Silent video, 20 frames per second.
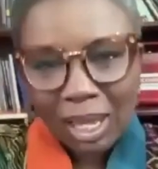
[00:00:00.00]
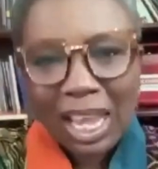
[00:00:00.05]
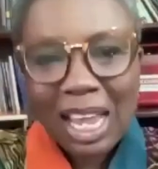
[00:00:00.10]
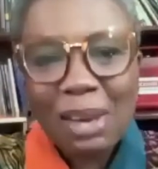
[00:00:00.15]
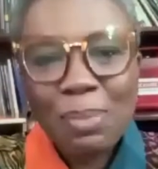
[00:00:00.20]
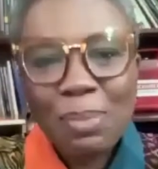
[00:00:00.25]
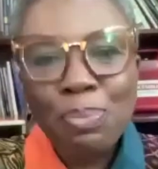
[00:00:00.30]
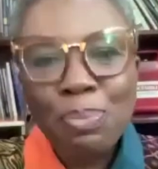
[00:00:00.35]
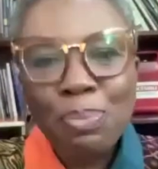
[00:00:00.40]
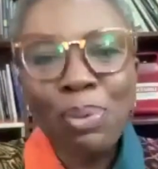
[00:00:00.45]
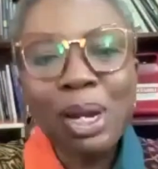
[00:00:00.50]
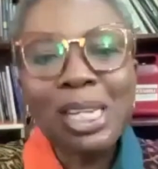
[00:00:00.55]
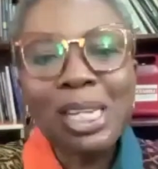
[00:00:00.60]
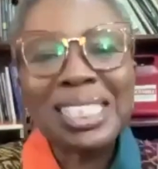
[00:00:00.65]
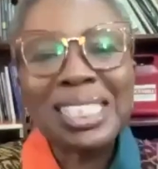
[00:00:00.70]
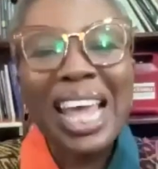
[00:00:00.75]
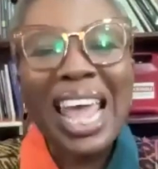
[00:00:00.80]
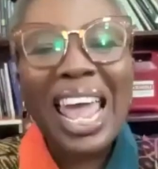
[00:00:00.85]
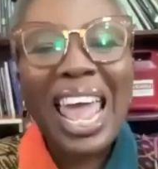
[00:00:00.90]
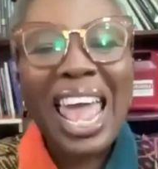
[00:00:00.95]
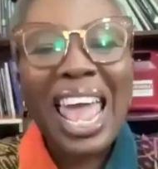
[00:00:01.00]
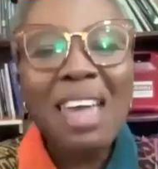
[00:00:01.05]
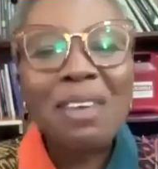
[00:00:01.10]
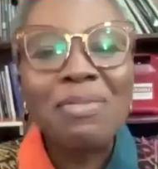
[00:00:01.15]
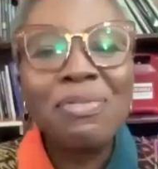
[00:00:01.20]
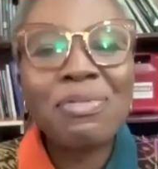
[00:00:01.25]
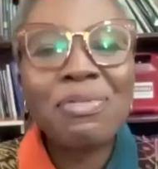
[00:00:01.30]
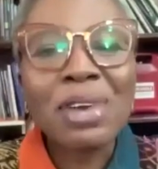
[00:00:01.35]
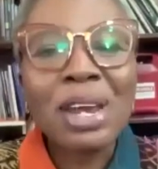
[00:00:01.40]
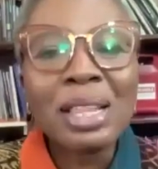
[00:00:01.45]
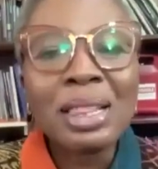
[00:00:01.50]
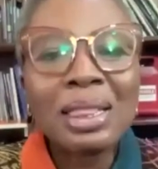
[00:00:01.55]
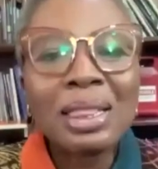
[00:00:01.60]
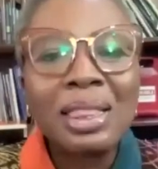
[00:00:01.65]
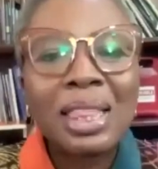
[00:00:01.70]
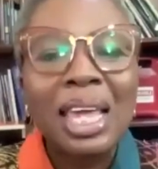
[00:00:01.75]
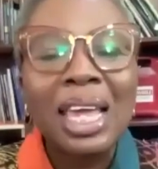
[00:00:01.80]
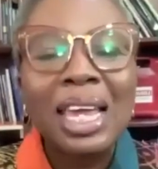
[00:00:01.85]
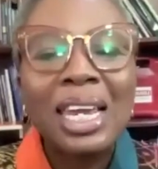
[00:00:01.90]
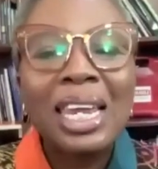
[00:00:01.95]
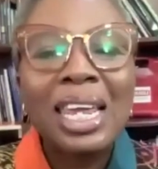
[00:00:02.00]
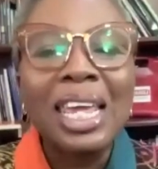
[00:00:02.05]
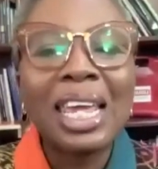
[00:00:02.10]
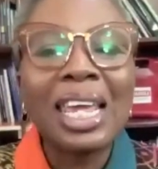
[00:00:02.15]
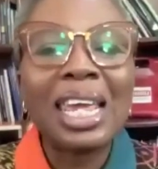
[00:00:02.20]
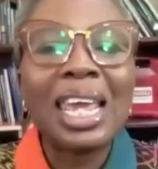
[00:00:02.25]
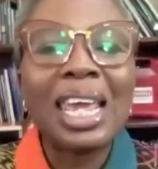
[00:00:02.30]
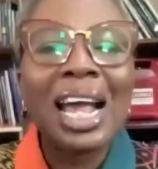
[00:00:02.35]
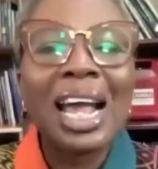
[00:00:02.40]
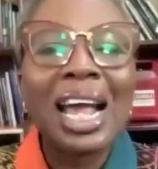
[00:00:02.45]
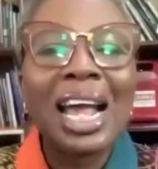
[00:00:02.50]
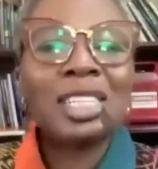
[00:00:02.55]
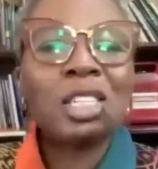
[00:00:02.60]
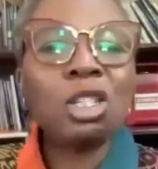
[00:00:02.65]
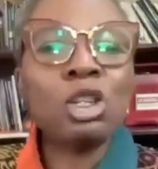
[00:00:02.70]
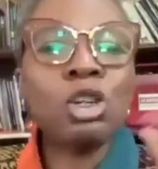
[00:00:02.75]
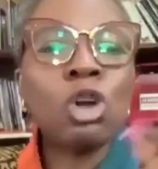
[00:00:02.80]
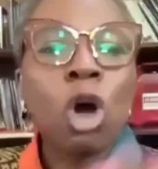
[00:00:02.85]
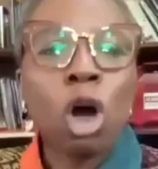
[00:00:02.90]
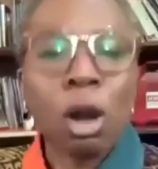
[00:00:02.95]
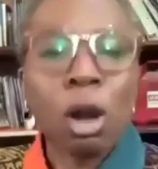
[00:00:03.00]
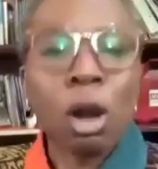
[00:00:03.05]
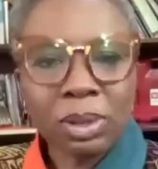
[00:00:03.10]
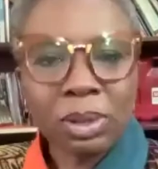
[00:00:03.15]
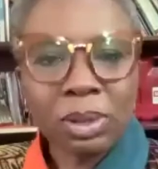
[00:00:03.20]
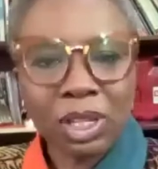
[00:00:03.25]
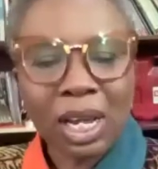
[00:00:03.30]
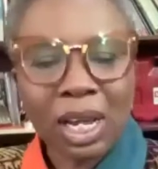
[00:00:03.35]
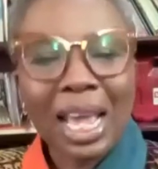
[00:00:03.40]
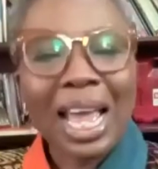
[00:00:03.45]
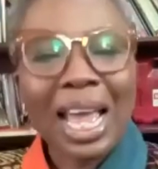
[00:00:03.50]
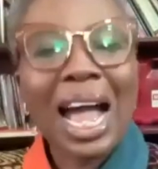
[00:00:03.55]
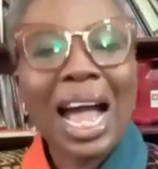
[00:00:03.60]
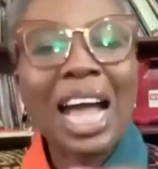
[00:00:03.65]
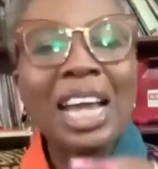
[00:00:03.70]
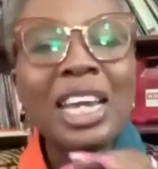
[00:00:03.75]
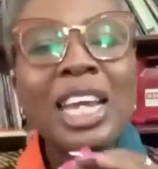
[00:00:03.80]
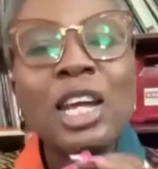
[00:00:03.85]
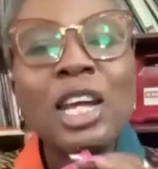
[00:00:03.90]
it brings everything he has numbed and